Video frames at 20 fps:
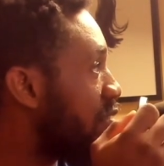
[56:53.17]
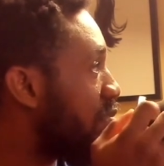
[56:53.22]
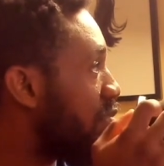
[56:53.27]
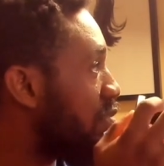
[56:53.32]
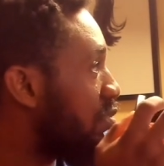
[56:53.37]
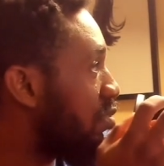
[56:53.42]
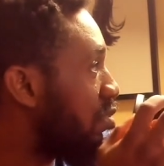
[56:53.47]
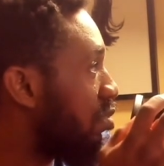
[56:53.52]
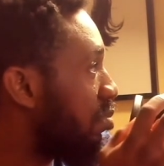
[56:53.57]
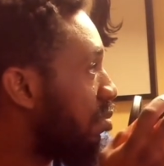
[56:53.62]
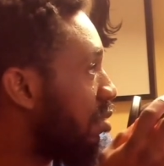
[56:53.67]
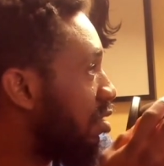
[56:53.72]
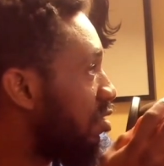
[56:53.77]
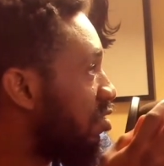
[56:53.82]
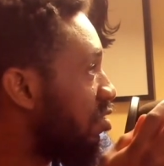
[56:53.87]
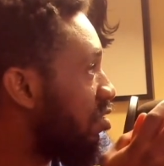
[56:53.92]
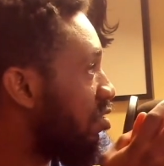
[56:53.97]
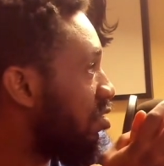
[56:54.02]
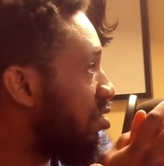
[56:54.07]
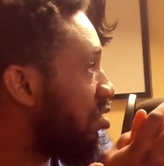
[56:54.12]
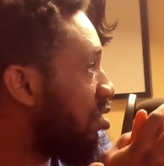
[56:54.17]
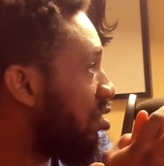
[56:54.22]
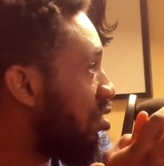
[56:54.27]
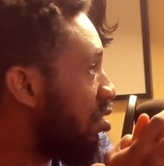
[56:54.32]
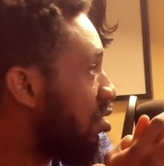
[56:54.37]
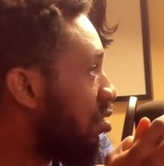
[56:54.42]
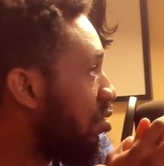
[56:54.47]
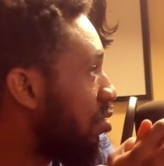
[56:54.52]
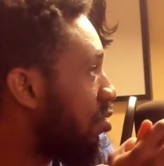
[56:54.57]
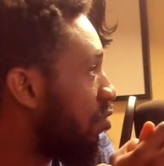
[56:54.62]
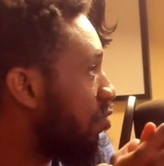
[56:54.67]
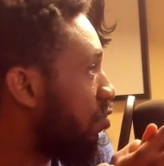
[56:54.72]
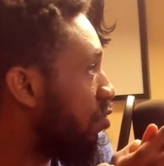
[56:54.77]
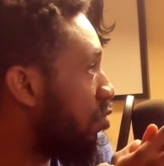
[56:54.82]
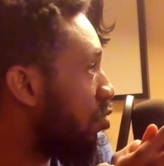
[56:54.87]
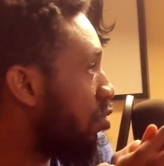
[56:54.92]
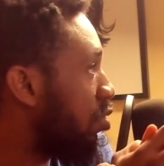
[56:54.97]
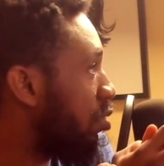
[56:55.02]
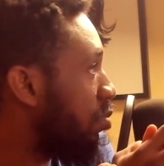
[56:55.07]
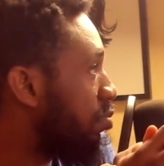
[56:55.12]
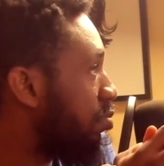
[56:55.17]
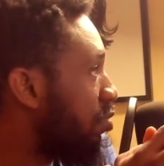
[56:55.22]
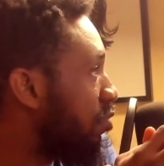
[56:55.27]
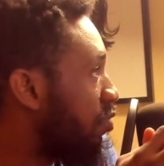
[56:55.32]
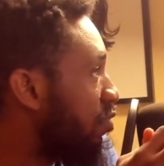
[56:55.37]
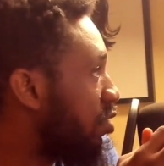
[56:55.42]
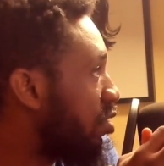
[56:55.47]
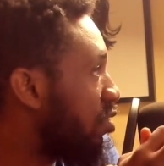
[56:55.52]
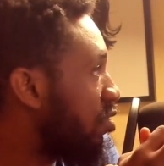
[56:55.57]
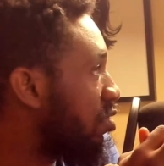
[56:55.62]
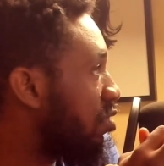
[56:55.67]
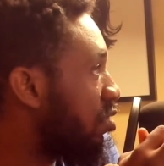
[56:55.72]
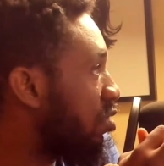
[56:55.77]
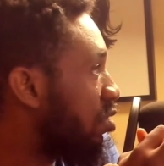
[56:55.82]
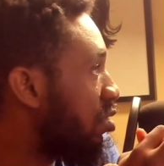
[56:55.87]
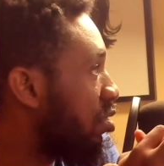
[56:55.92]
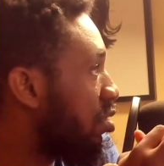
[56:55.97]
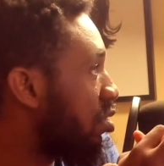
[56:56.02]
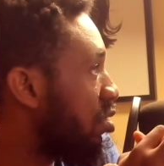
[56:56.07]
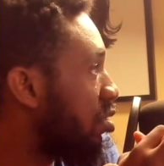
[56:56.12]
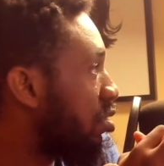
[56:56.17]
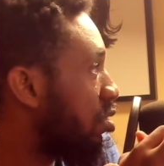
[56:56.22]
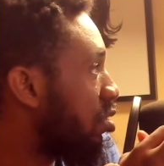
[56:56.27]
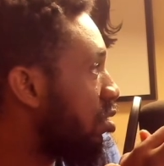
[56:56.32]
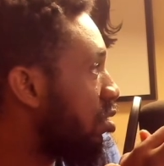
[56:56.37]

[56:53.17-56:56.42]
variable matches the following prefix